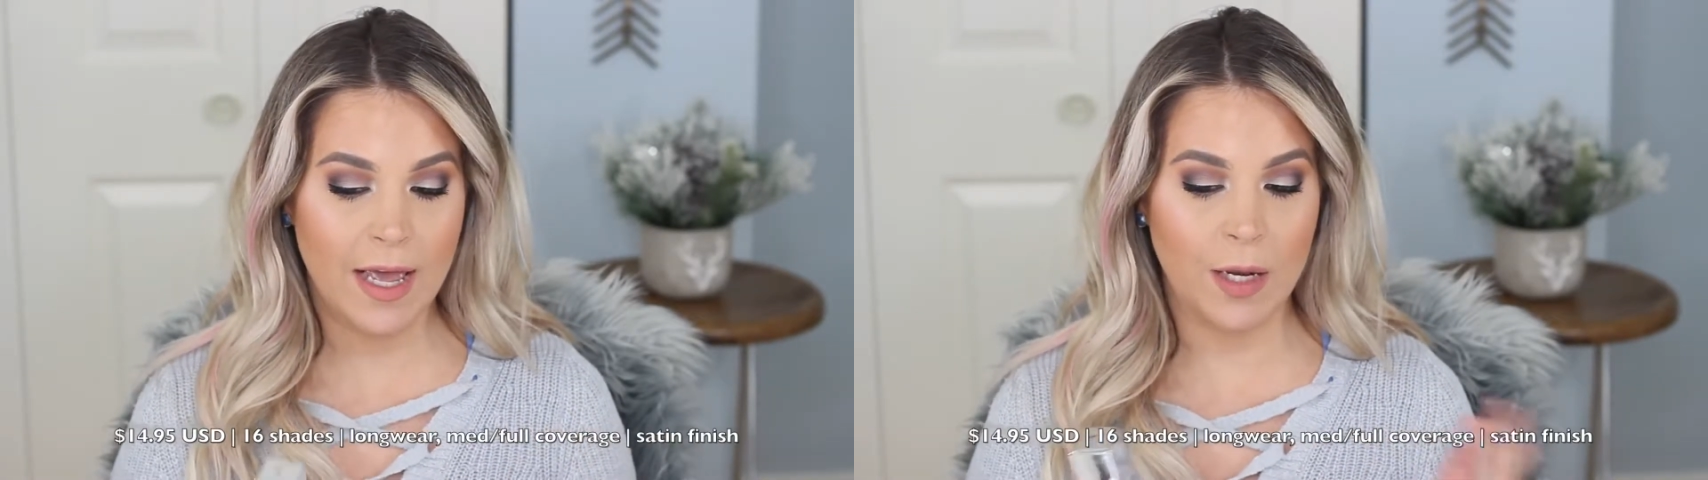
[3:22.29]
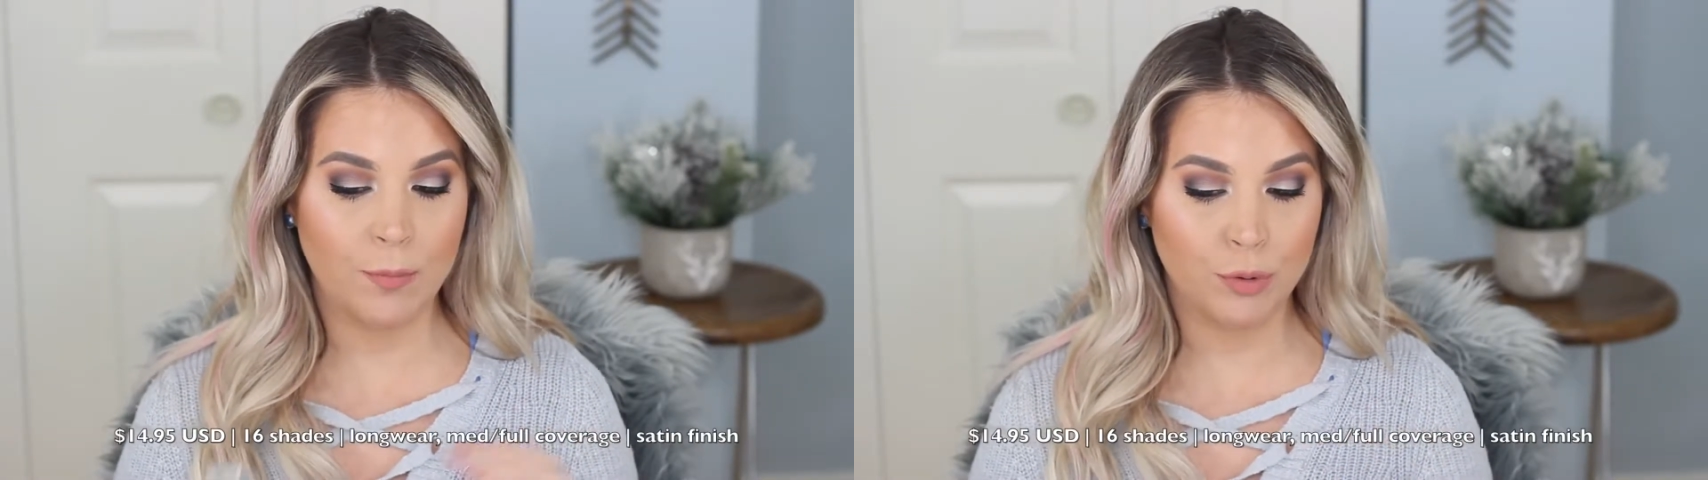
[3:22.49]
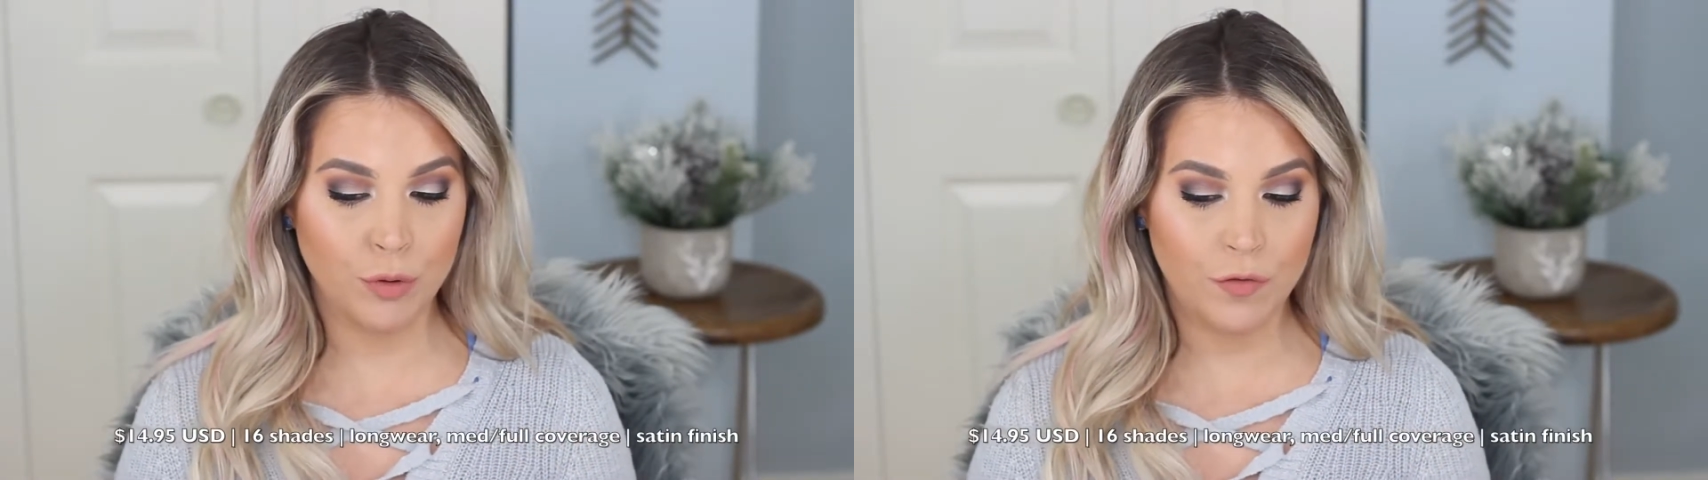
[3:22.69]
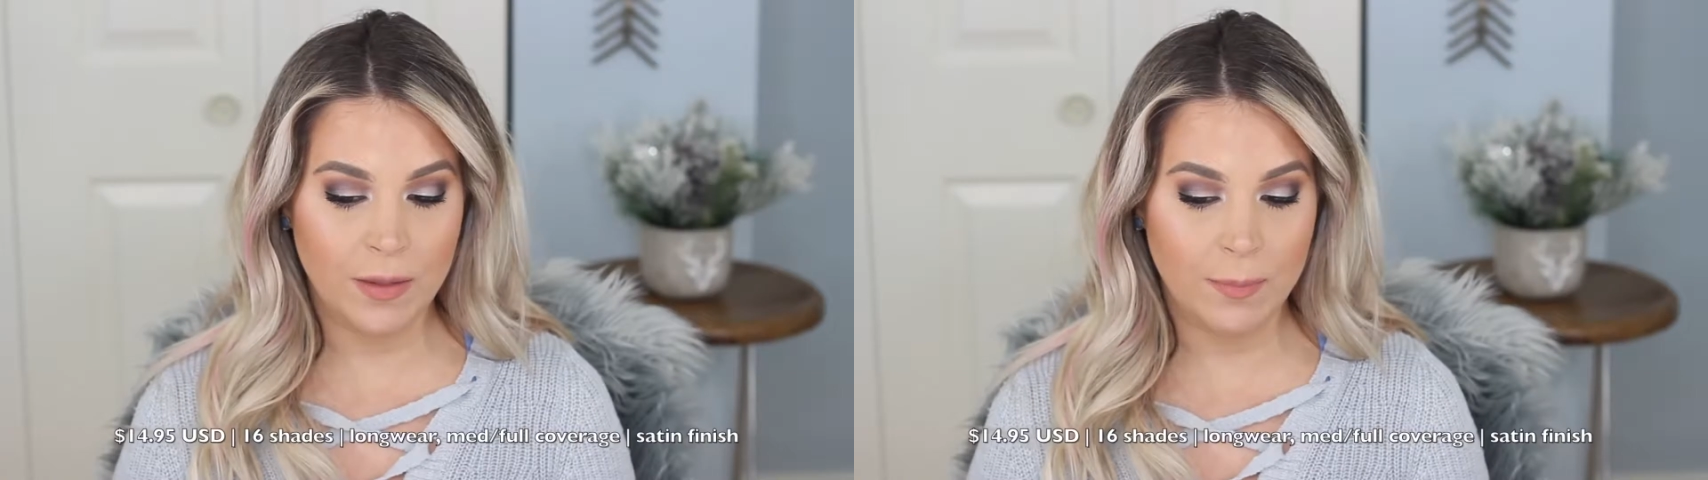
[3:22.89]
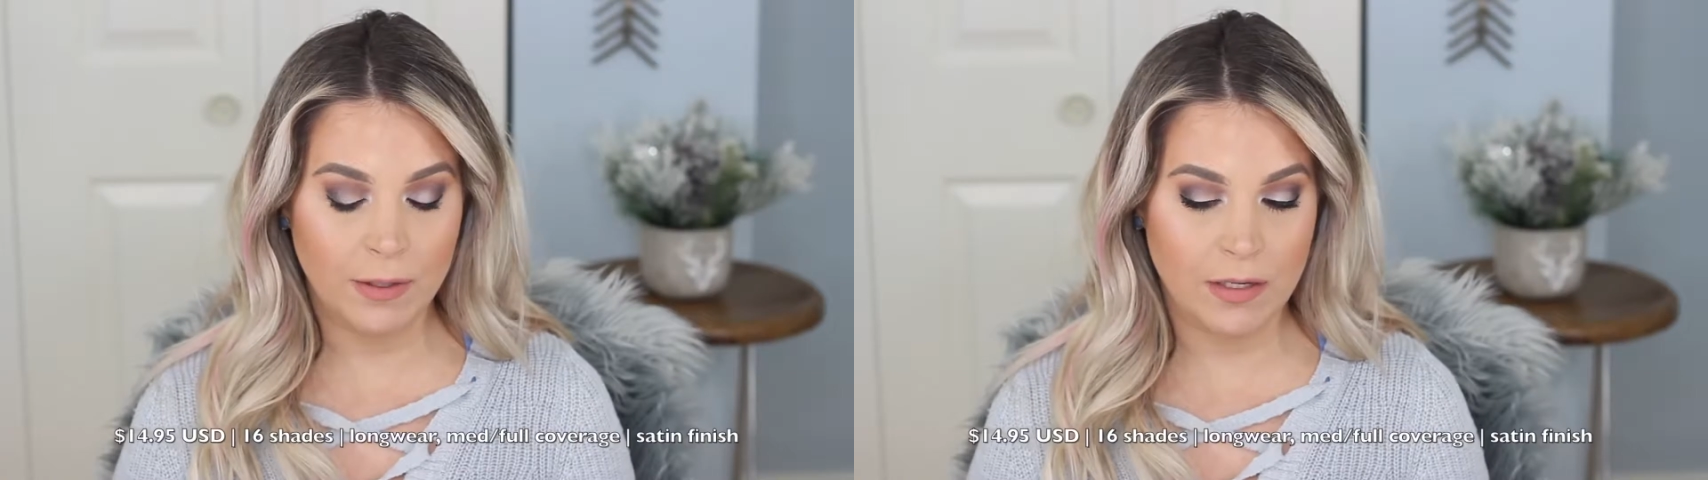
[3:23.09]
and improve
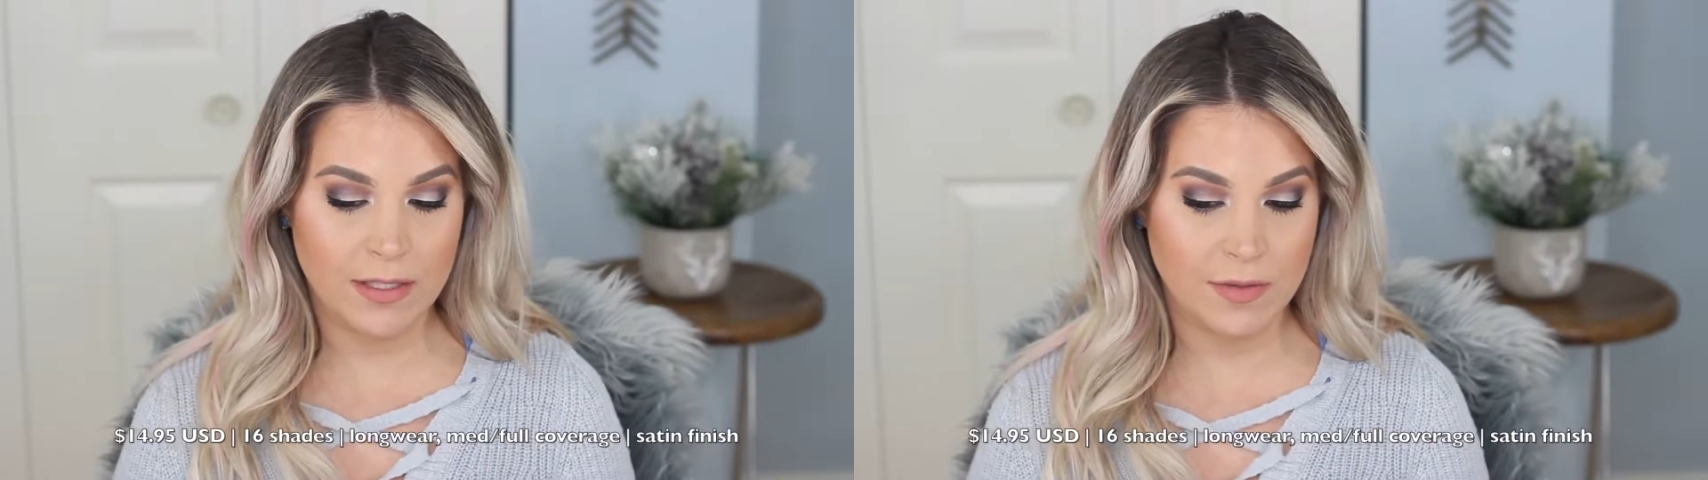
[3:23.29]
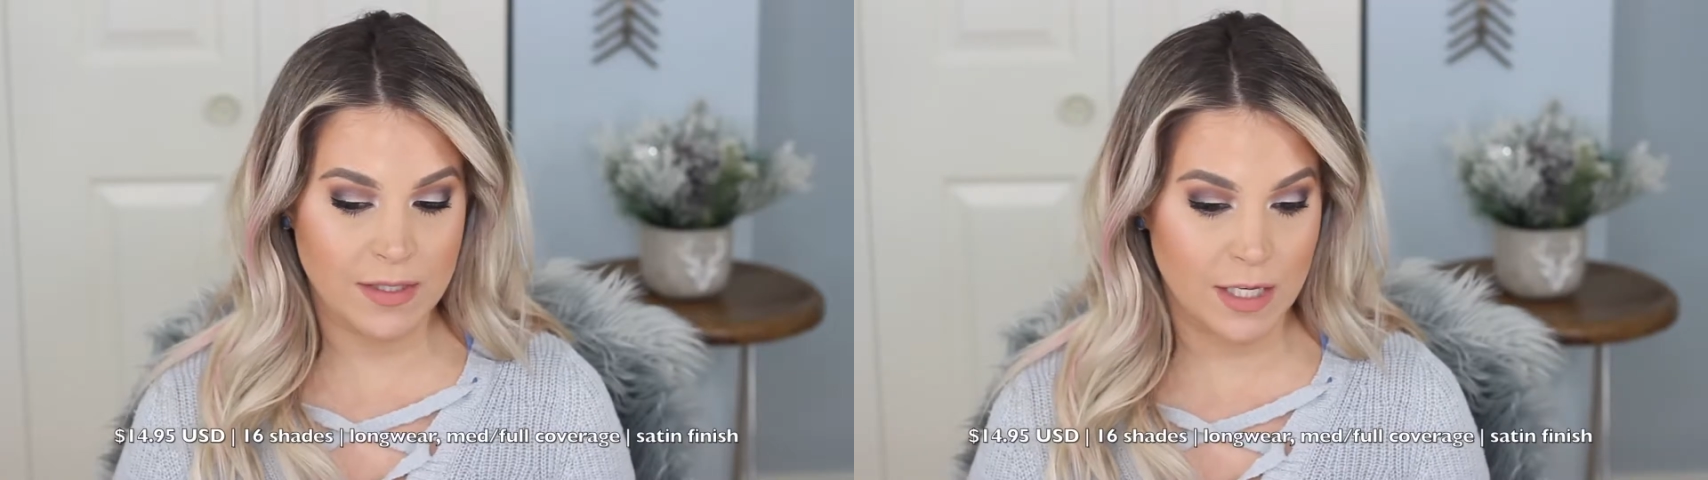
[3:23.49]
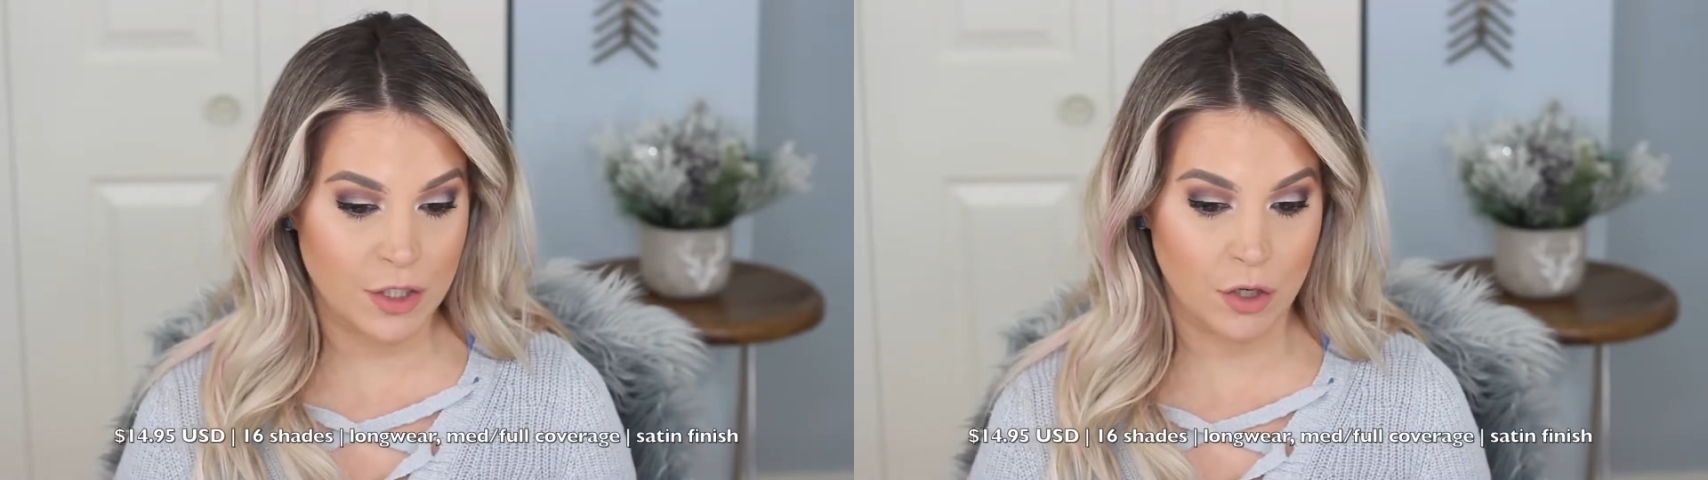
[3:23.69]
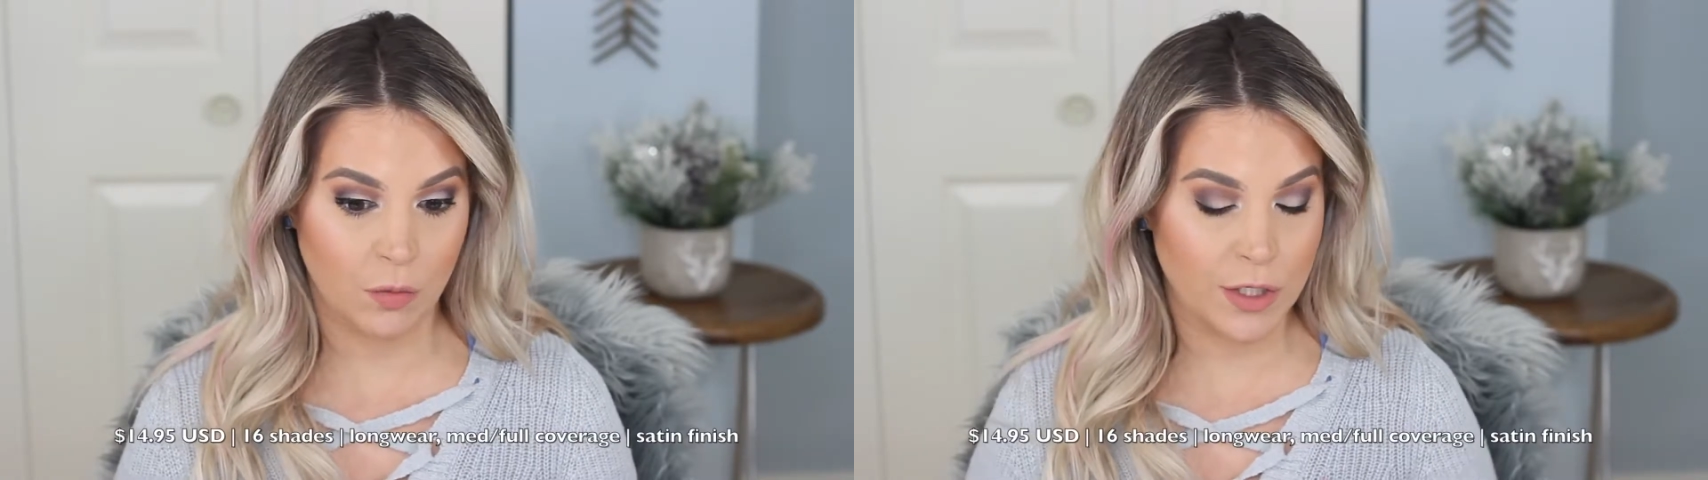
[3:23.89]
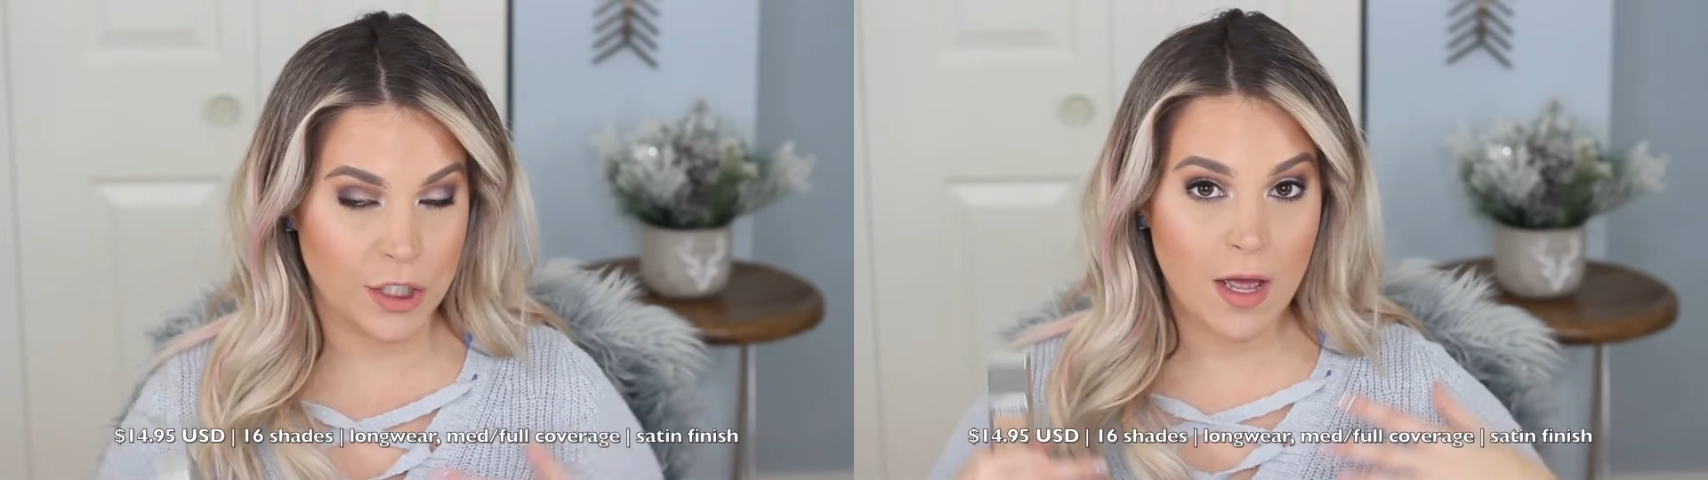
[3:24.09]
the appearance of skin
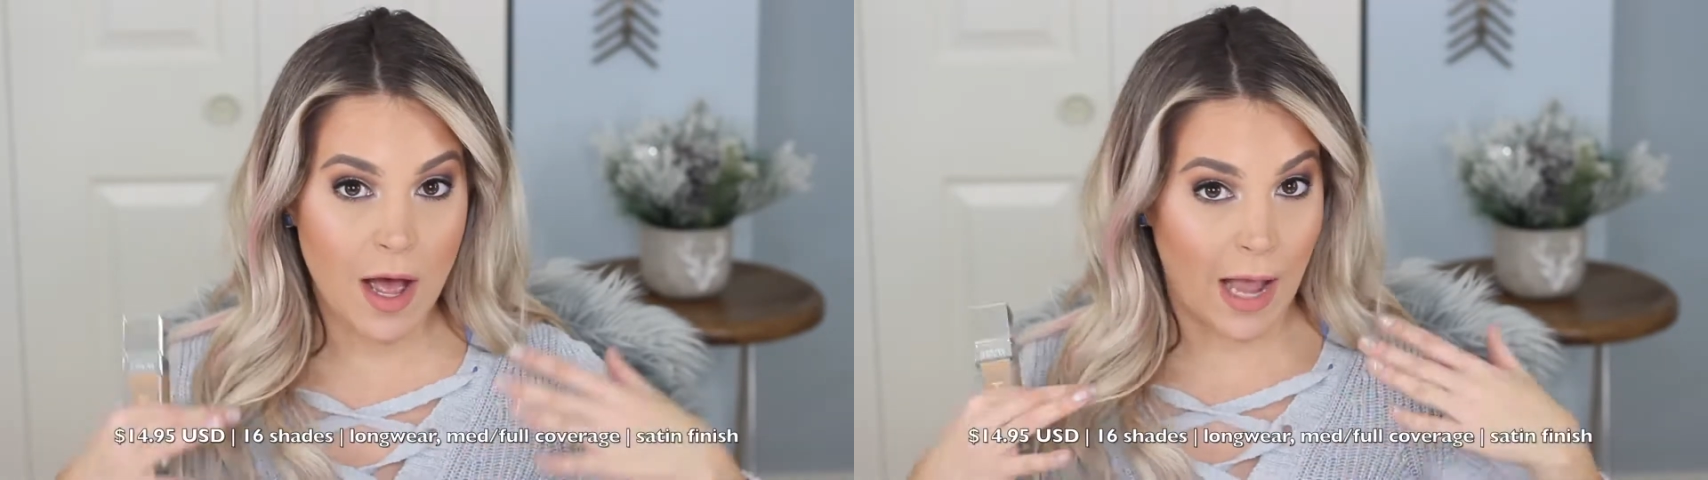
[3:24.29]
tone, which